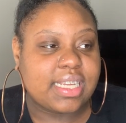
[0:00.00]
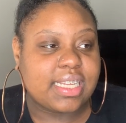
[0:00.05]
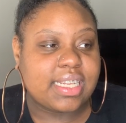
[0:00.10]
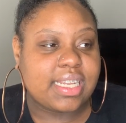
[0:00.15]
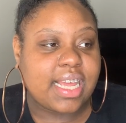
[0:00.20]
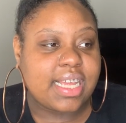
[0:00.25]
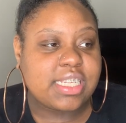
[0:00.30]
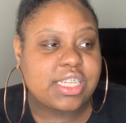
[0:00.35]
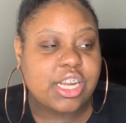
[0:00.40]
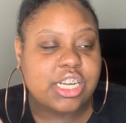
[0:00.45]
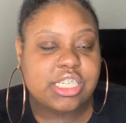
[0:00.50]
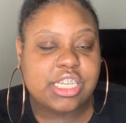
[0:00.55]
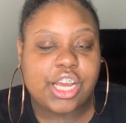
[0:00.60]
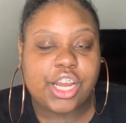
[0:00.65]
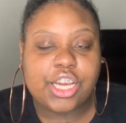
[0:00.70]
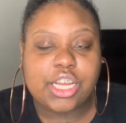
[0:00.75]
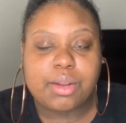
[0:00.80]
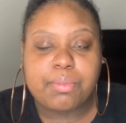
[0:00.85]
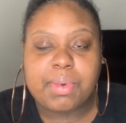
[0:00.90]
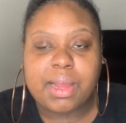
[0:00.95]
they start
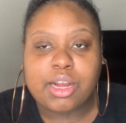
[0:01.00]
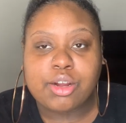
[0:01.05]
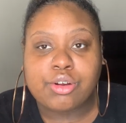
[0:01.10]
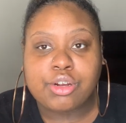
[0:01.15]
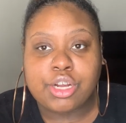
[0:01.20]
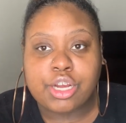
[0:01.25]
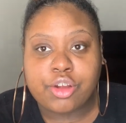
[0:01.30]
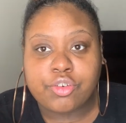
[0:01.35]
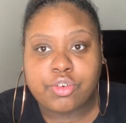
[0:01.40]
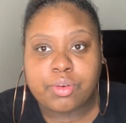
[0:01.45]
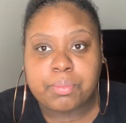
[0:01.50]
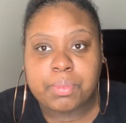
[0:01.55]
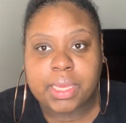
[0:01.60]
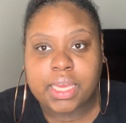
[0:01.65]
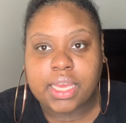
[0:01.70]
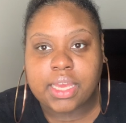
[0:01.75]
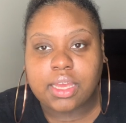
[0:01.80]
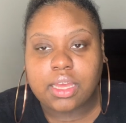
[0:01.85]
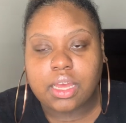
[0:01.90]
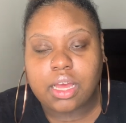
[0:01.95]
talking about
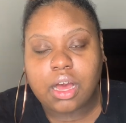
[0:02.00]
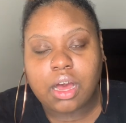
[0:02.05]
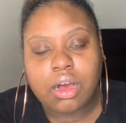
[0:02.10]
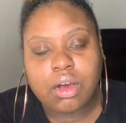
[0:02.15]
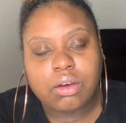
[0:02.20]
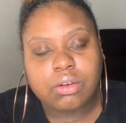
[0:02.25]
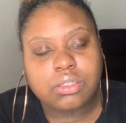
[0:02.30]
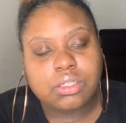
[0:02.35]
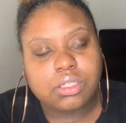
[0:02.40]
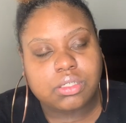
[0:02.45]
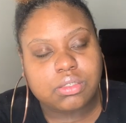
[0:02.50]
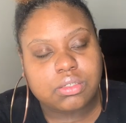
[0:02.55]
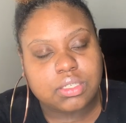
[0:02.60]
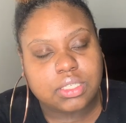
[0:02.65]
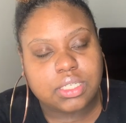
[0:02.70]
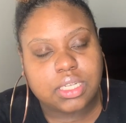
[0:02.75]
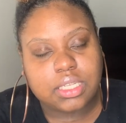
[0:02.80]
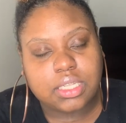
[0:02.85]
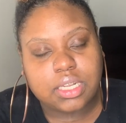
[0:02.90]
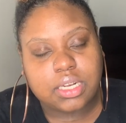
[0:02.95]
government. Oh, dude
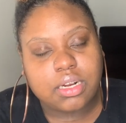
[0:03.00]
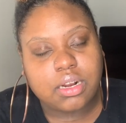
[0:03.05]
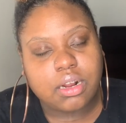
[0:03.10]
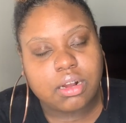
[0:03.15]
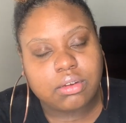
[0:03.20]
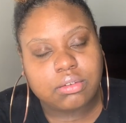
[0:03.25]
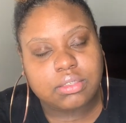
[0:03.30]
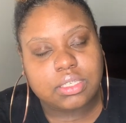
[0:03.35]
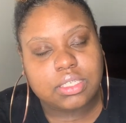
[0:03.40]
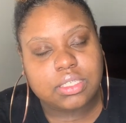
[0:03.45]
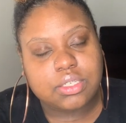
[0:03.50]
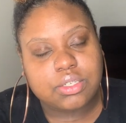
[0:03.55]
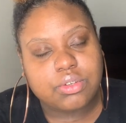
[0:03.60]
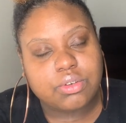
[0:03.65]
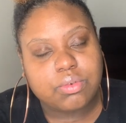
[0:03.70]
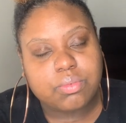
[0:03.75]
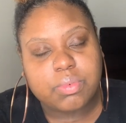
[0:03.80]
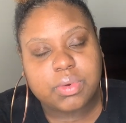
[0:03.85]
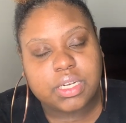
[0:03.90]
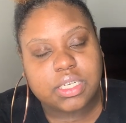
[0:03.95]
said there are only
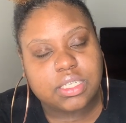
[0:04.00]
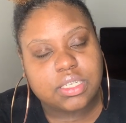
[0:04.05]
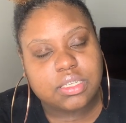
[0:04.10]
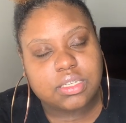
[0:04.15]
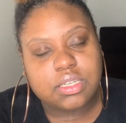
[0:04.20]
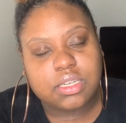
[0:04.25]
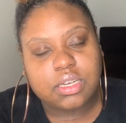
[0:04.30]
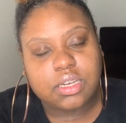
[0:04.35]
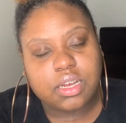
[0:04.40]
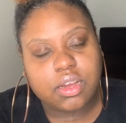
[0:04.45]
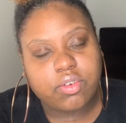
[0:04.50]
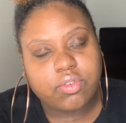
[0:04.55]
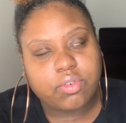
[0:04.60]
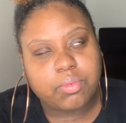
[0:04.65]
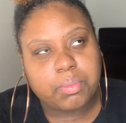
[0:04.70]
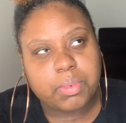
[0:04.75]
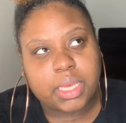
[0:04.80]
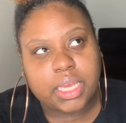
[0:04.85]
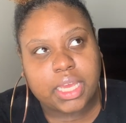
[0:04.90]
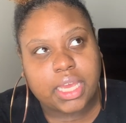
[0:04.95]
two branches of
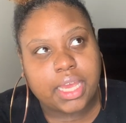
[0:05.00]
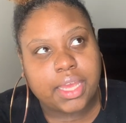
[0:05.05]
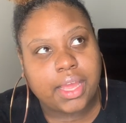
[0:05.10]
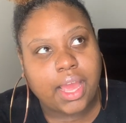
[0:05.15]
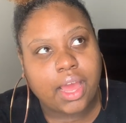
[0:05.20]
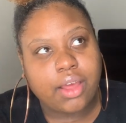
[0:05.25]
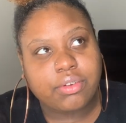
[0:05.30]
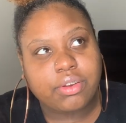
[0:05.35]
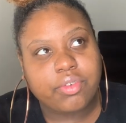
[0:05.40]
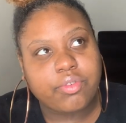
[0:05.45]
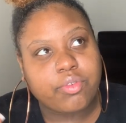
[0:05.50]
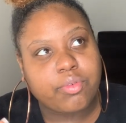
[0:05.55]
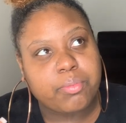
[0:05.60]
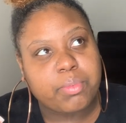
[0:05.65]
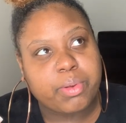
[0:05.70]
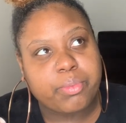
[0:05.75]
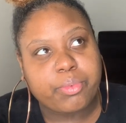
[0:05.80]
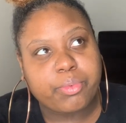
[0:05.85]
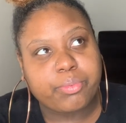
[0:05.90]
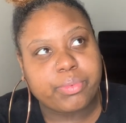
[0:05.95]
government. And I don't even
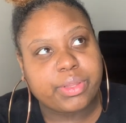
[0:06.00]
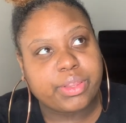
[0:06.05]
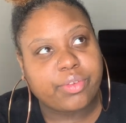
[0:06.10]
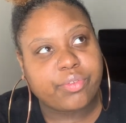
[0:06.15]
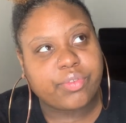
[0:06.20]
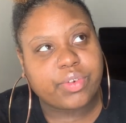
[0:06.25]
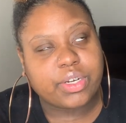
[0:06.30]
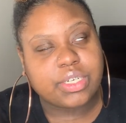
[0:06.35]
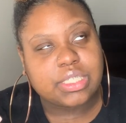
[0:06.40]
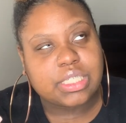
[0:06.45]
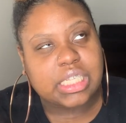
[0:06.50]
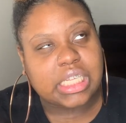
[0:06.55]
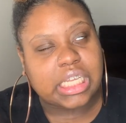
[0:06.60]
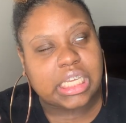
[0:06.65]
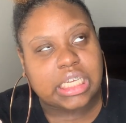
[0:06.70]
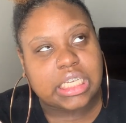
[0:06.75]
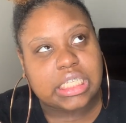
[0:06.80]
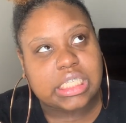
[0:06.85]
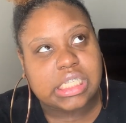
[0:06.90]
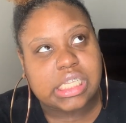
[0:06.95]
remember what the first thing
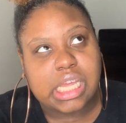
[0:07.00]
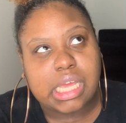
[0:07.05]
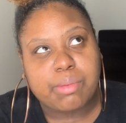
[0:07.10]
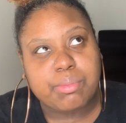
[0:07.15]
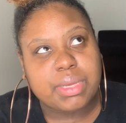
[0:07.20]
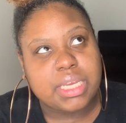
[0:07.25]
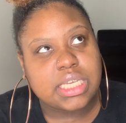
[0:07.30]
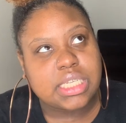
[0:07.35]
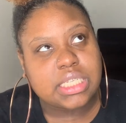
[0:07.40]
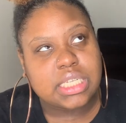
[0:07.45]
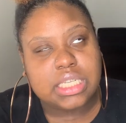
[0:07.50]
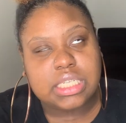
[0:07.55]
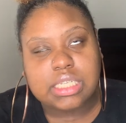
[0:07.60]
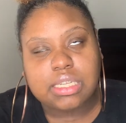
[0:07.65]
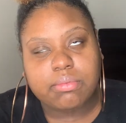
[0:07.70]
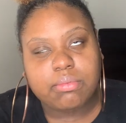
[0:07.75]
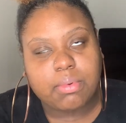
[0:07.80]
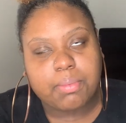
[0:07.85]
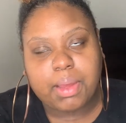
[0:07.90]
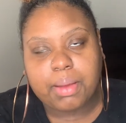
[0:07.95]
he said, but he said
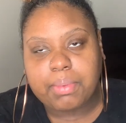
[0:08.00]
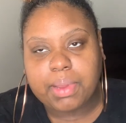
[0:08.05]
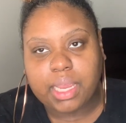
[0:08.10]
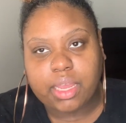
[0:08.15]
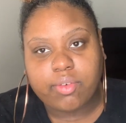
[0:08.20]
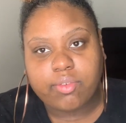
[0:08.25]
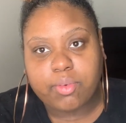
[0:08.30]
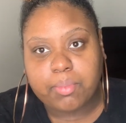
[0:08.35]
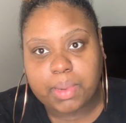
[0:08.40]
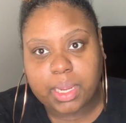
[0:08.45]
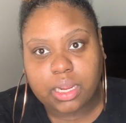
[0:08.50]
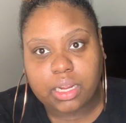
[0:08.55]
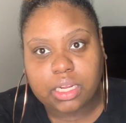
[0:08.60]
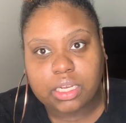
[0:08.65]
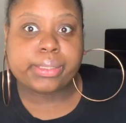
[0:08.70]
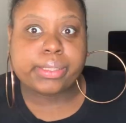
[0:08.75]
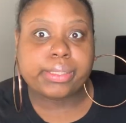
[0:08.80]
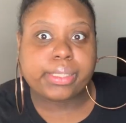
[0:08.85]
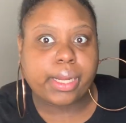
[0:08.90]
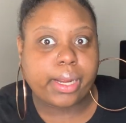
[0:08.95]
something about Bank of
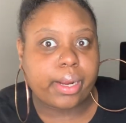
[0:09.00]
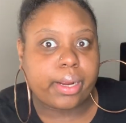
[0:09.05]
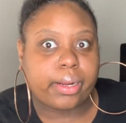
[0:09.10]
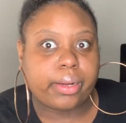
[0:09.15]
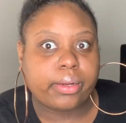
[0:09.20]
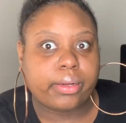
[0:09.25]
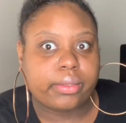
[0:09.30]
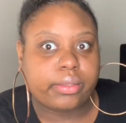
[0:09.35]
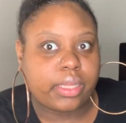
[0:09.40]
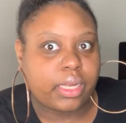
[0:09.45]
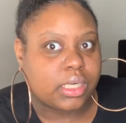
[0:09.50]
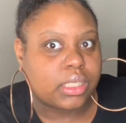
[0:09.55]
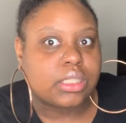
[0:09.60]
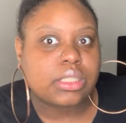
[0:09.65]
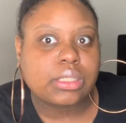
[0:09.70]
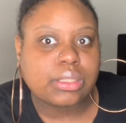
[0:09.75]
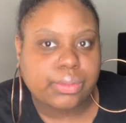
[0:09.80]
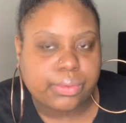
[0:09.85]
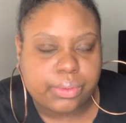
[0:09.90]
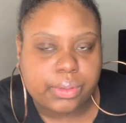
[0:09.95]
America. Sir, there's
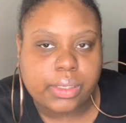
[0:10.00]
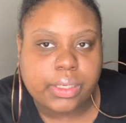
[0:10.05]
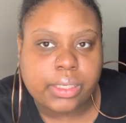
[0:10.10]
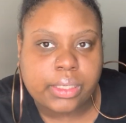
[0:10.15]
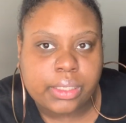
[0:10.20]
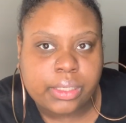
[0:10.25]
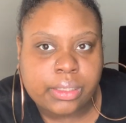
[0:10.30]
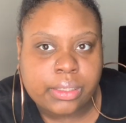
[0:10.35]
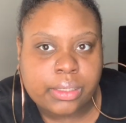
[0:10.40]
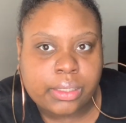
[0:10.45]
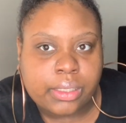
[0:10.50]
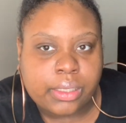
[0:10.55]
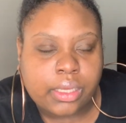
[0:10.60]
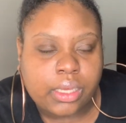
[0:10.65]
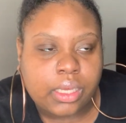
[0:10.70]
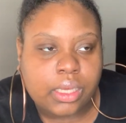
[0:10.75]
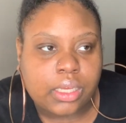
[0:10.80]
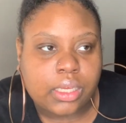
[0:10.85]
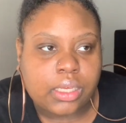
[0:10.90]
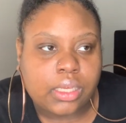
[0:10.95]
three.
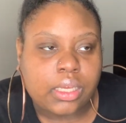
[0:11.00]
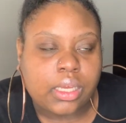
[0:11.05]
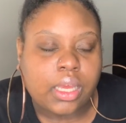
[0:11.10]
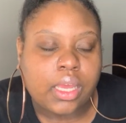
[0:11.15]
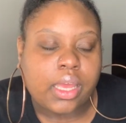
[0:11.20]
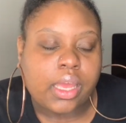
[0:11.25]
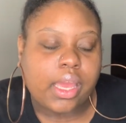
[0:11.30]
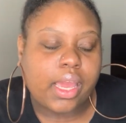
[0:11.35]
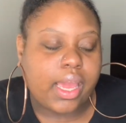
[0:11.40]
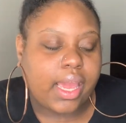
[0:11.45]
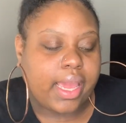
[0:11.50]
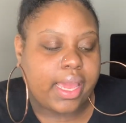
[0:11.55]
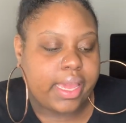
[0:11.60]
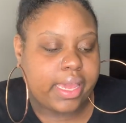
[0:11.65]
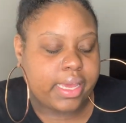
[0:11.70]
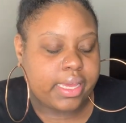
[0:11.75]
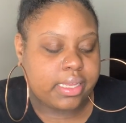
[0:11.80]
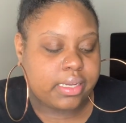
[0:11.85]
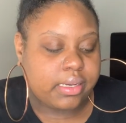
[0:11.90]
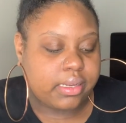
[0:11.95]

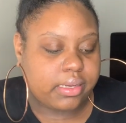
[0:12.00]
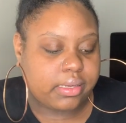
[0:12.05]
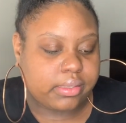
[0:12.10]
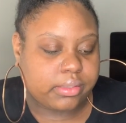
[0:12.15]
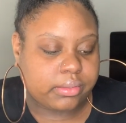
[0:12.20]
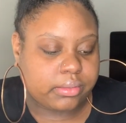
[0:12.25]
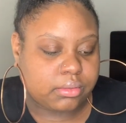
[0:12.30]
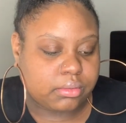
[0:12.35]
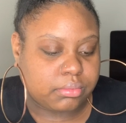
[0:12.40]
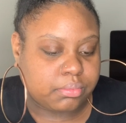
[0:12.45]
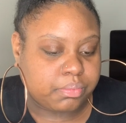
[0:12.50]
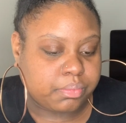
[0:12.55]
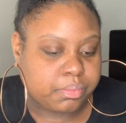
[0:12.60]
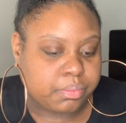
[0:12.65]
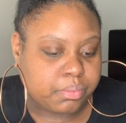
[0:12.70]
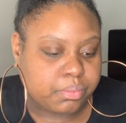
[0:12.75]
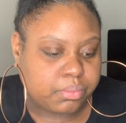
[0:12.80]
And um